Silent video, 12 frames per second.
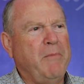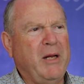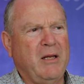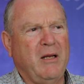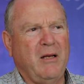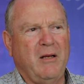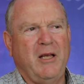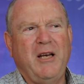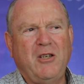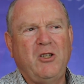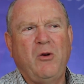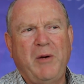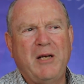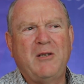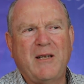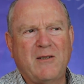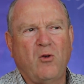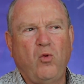But the issue
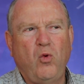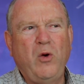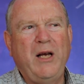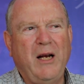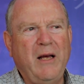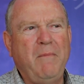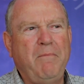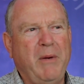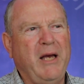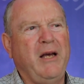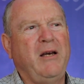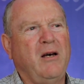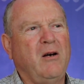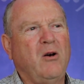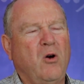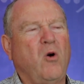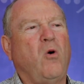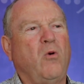is that's a really big
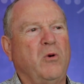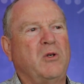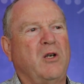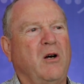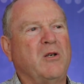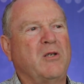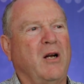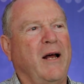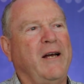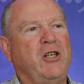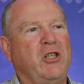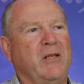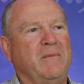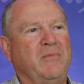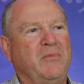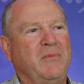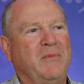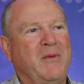coarse oscillation.
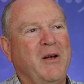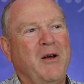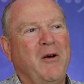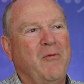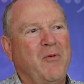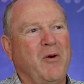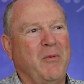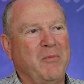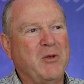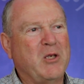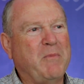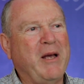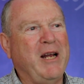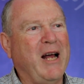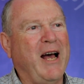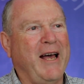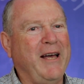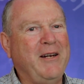from speed
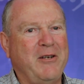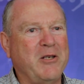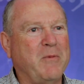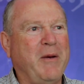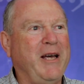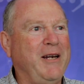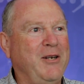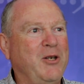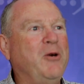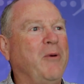A to speed